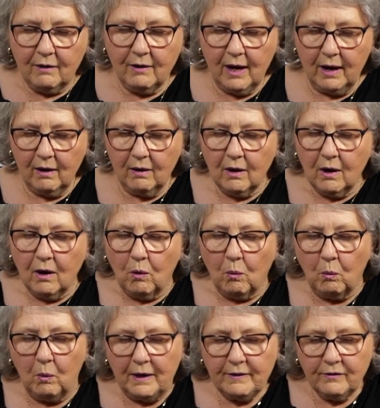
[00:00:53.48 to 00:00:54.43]
Now,
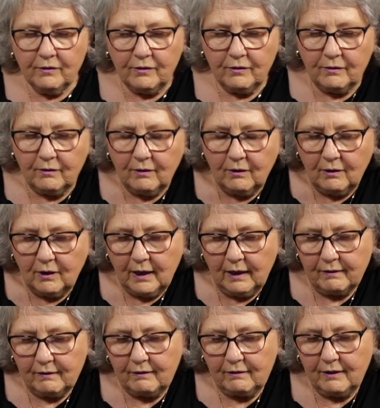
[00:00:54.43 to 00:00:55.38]
once you
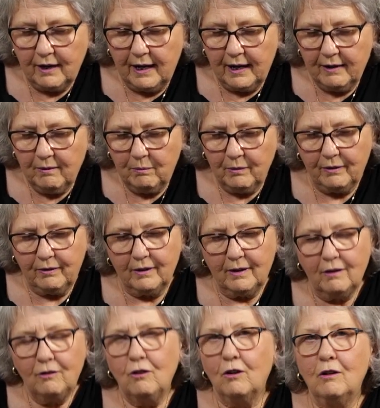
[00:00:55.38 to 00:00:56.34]
get started with
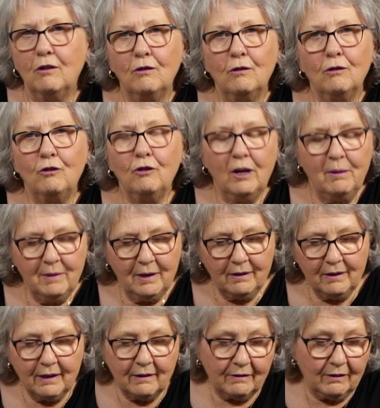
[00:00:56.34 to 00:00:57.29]
these, you can do so many
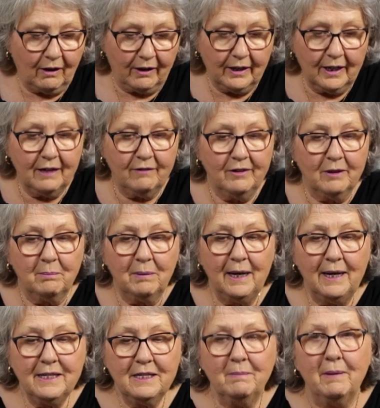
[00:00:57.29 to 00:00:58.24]
things, like even a
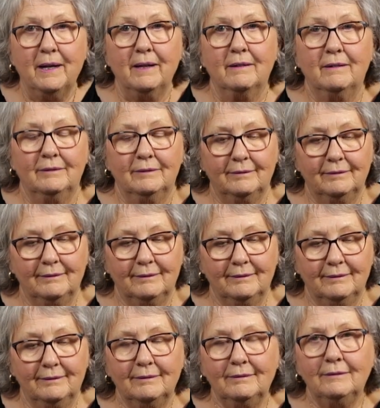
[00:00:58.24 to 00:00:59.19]
placemat.
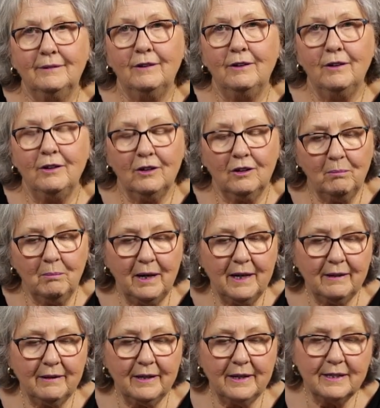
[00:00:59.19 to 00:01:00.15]
You know, you could
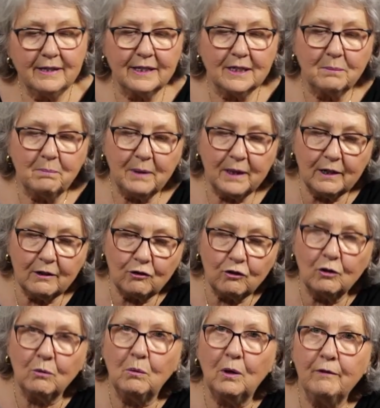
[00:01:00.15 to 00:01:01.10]
make these as big
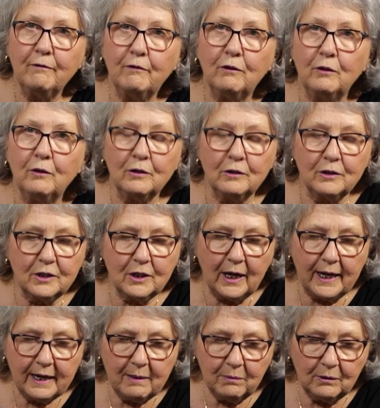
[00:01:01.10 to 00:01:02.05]
as you want your
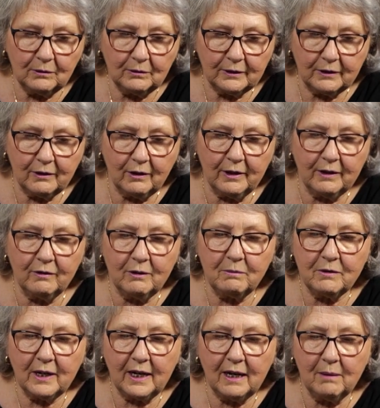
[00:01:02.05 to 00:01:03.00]
table, your dining
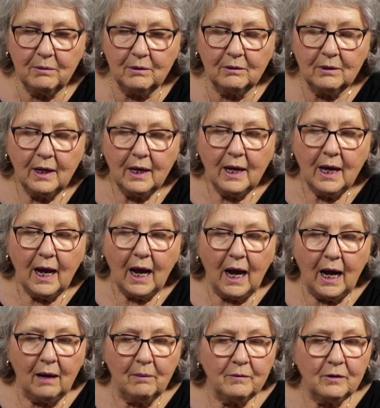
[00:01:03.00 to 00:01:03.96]
room table.
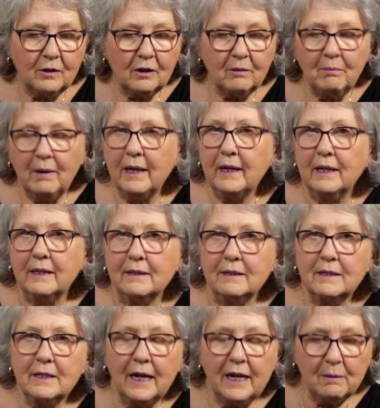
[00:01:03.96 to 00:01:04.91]
You can make a
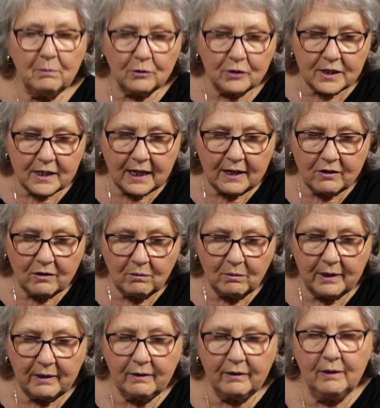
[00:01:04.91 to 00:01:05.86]
table centre
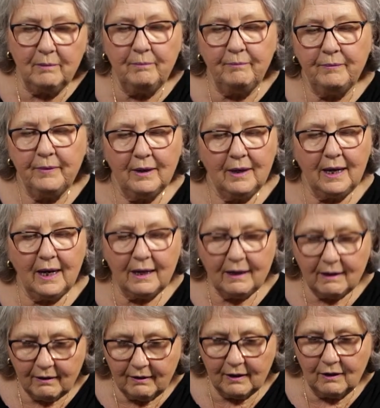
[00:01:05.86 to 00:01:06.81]
with them,
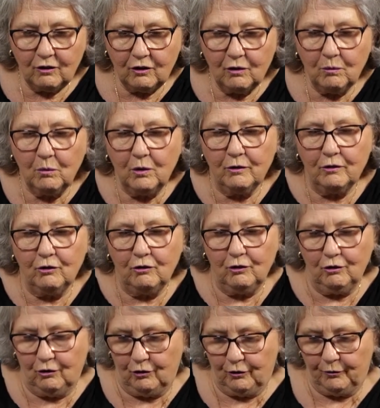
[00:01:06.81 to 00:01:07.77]
anything you want to
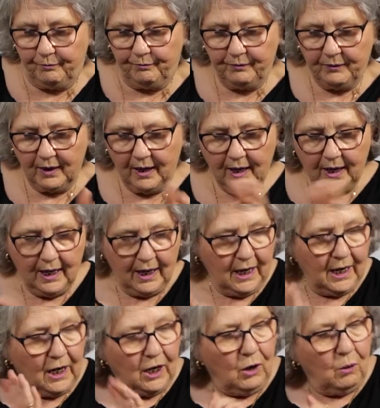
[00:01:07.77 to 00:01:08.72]
do.
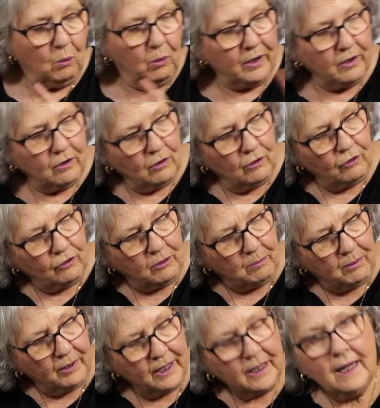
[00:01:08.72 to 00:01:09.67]
We use the
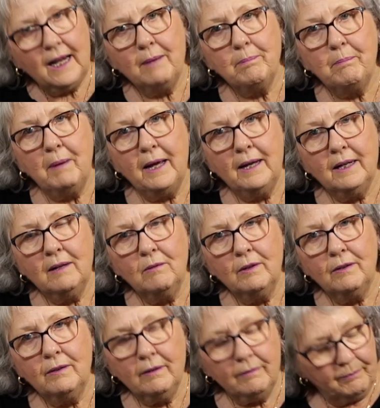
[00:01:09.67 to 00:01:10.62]
pre-cut batting
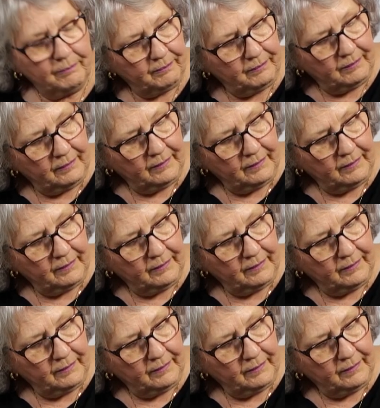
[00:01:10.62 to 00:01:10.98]
with it.